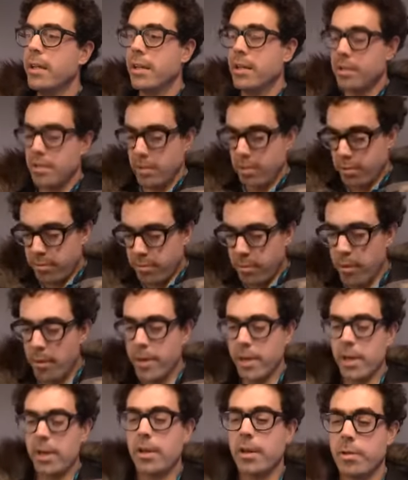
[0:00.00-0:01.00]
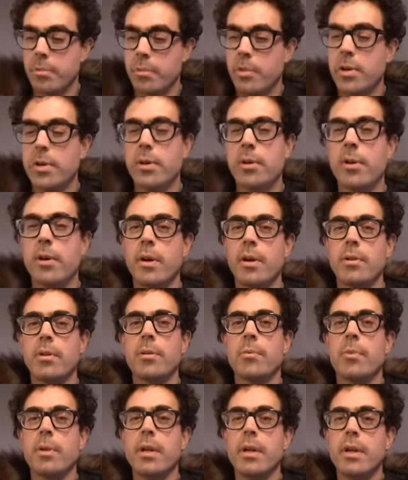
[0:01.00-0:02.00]
throwing your computer out
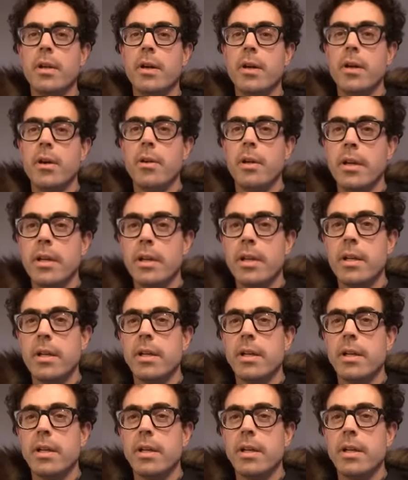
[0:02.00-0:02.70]
the window and